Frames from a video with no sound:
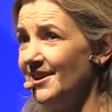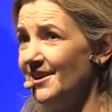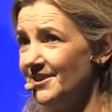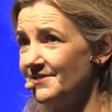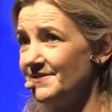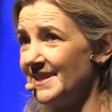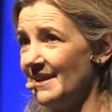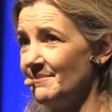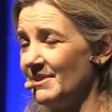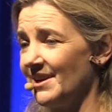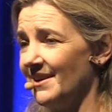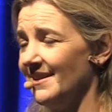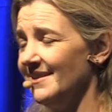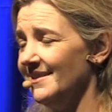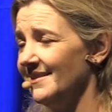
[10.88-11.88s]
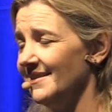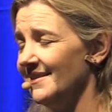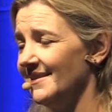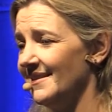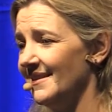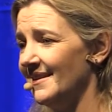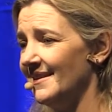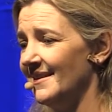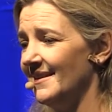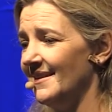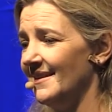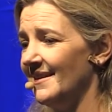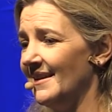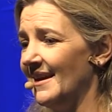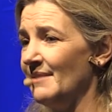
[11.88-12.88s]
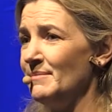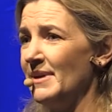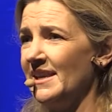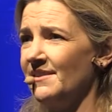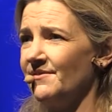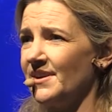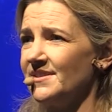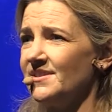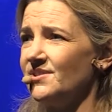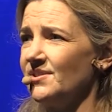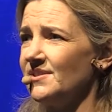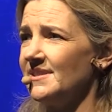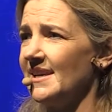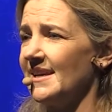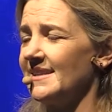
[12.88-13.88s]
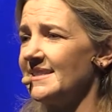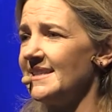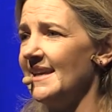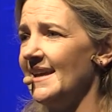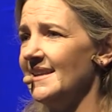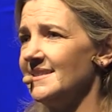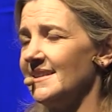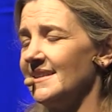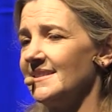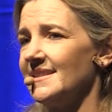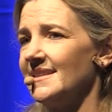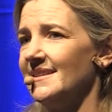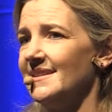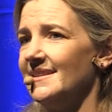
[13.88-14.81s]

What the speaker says: heard of Zeminar, and many of our students had attended.